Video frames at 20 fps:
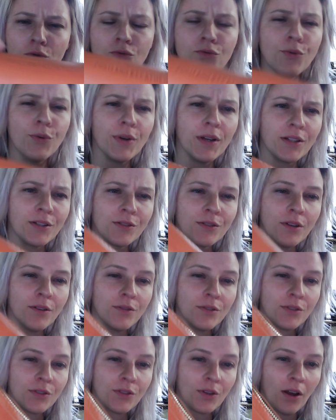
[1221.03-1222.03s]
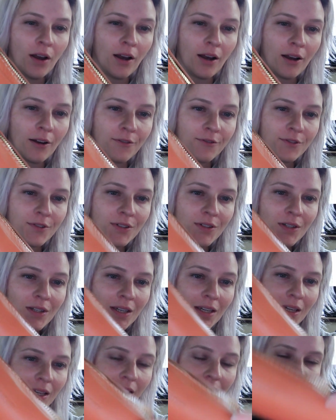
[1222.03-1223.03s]
Ooh, it's so soft.
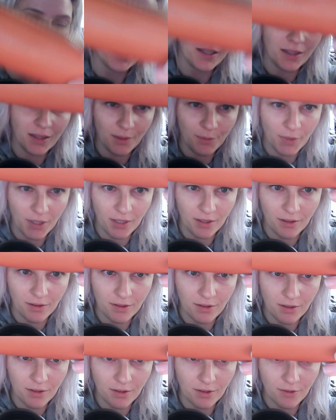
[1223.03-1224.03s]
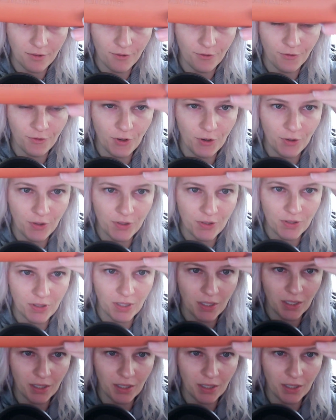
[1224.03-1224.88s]
Let me focus it